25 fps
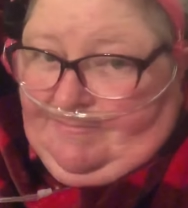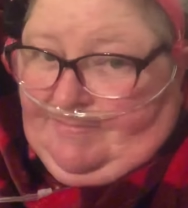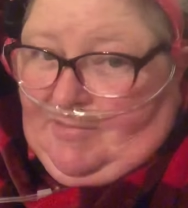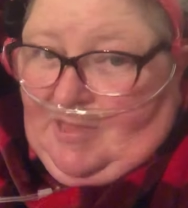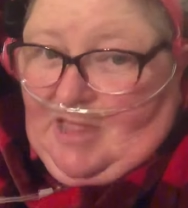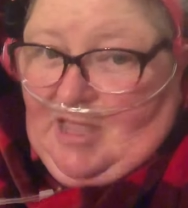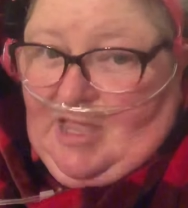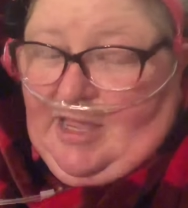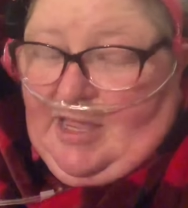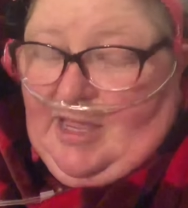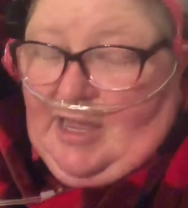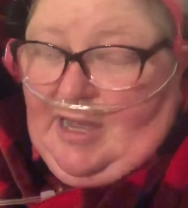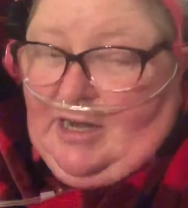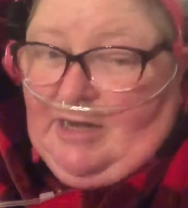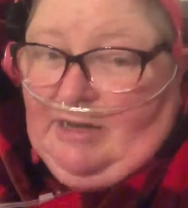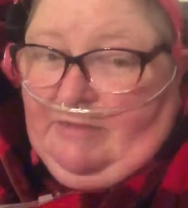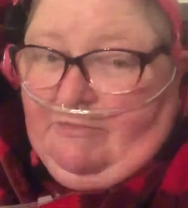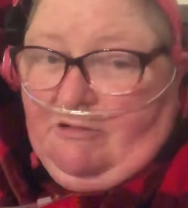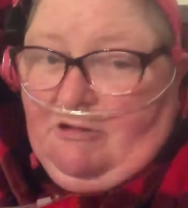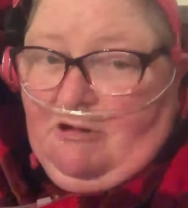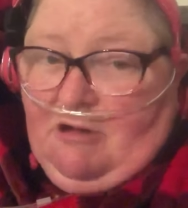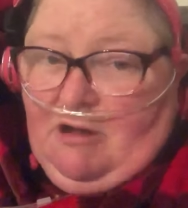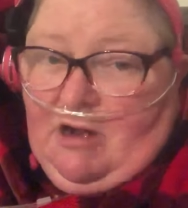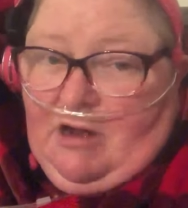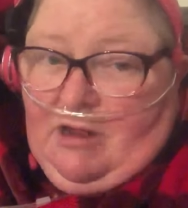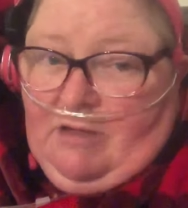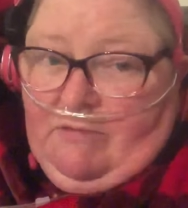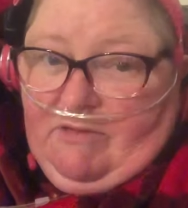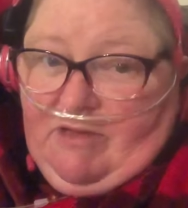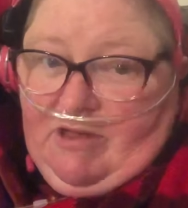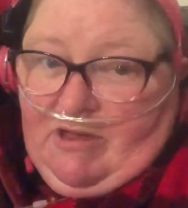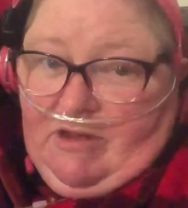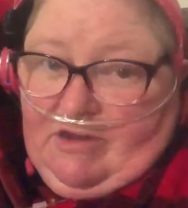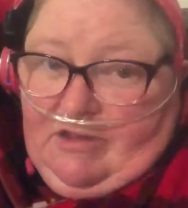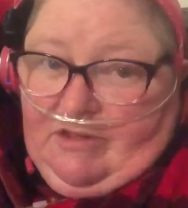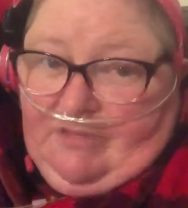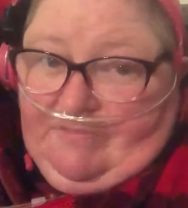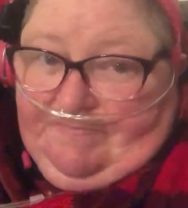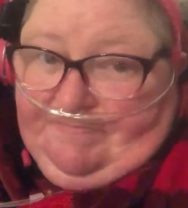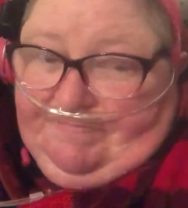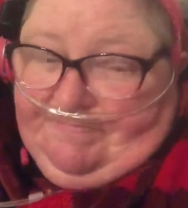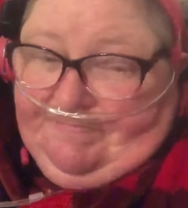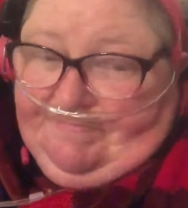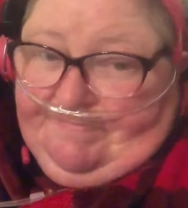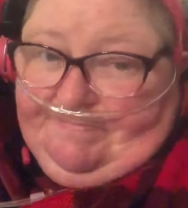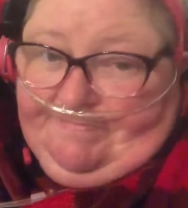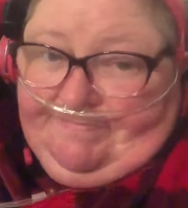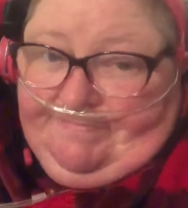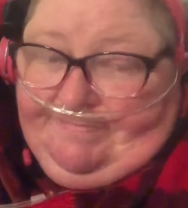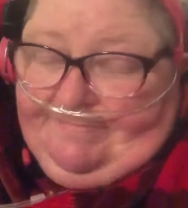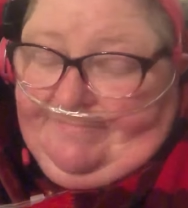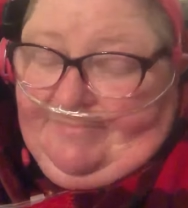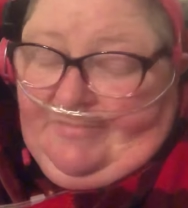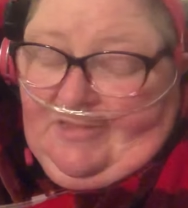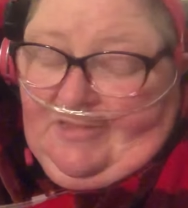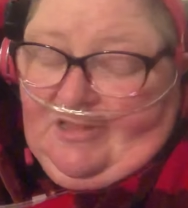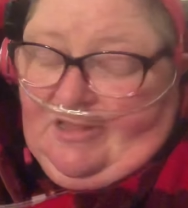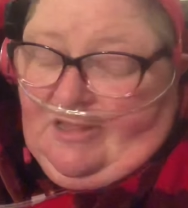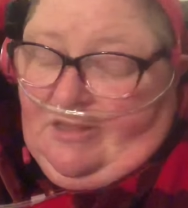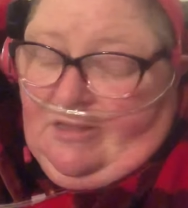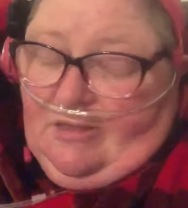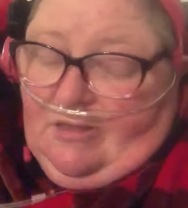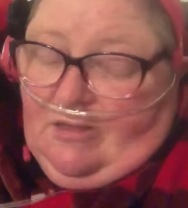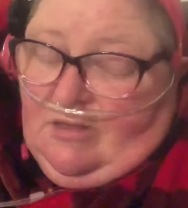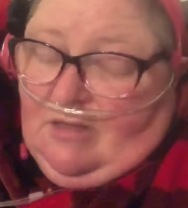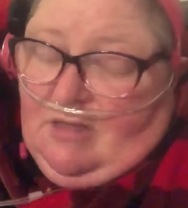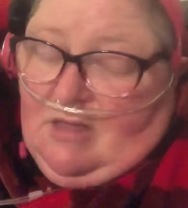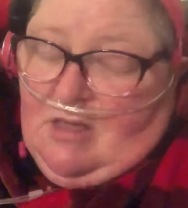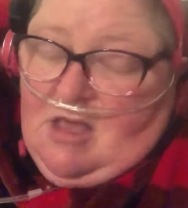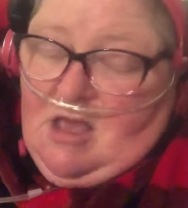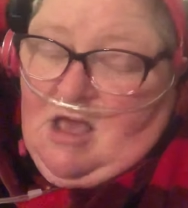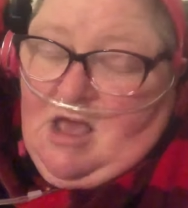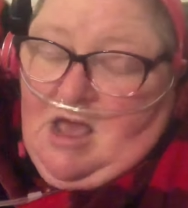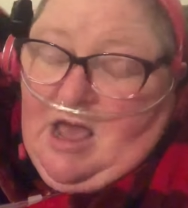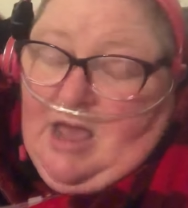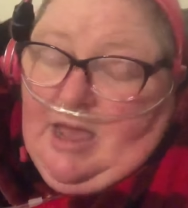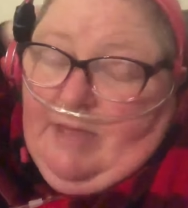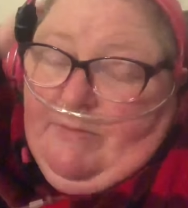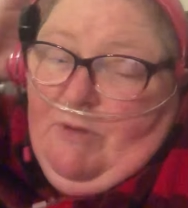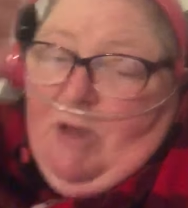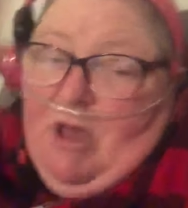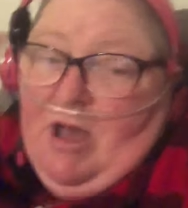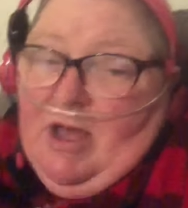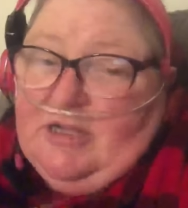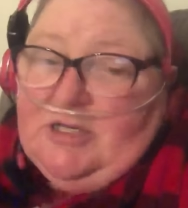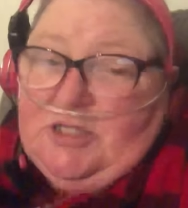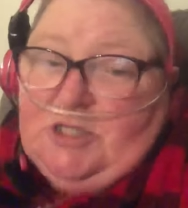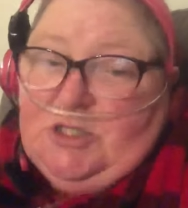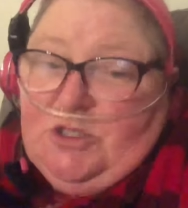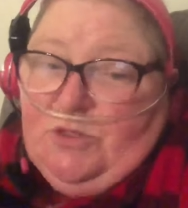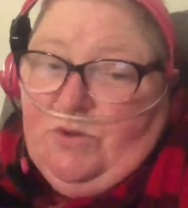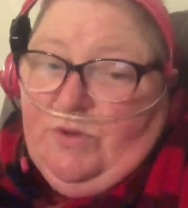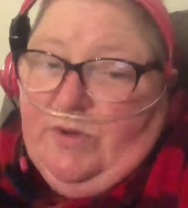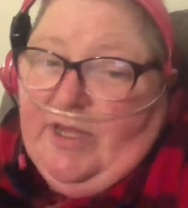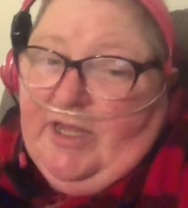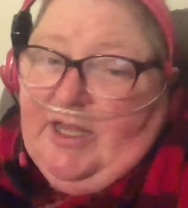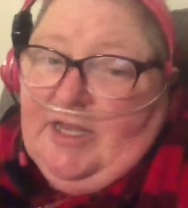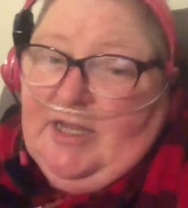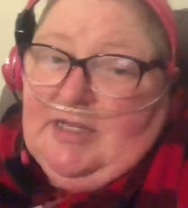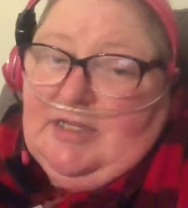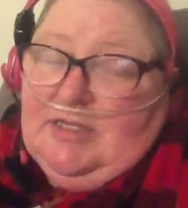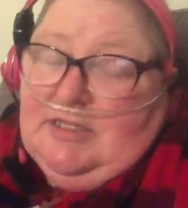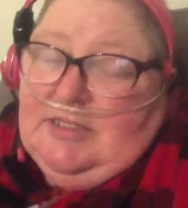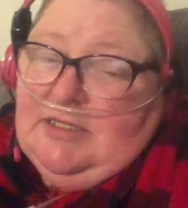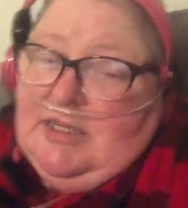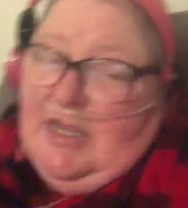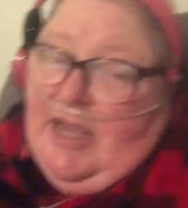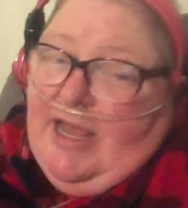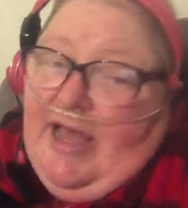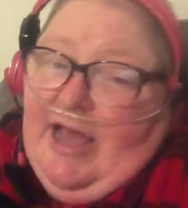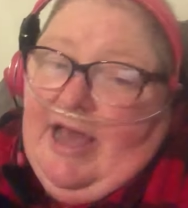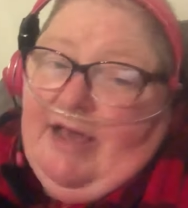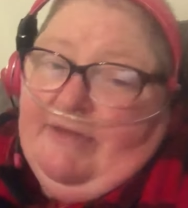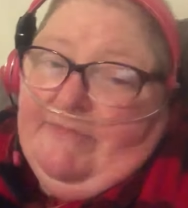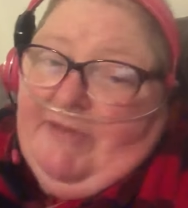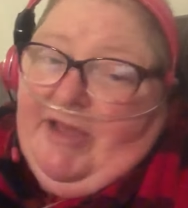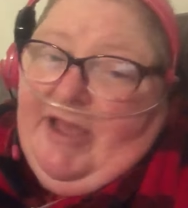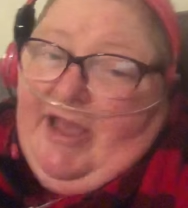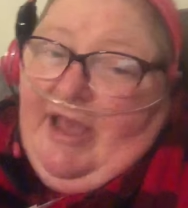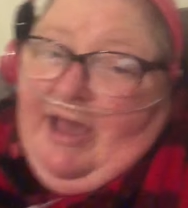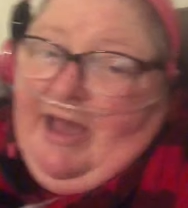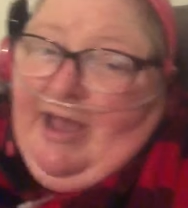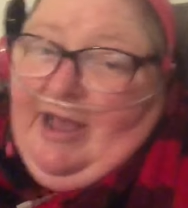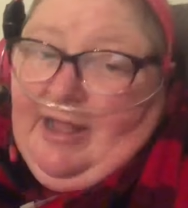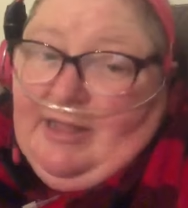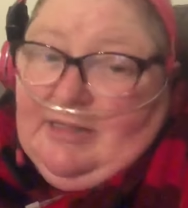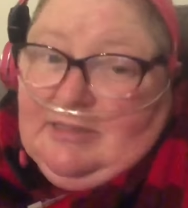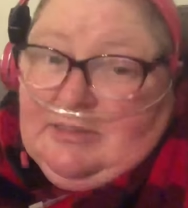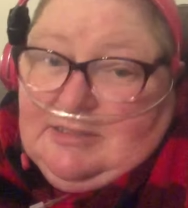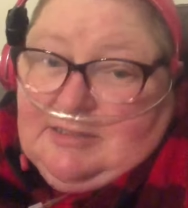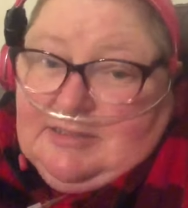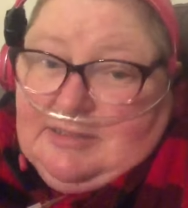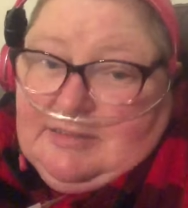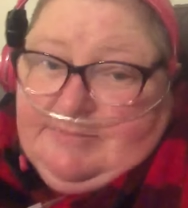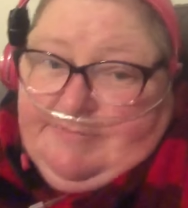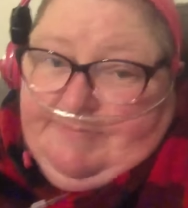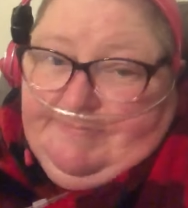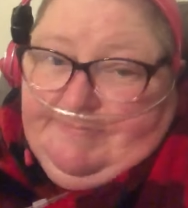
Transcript: I can't even cry about it. I bought 2 wigs. I have my hats.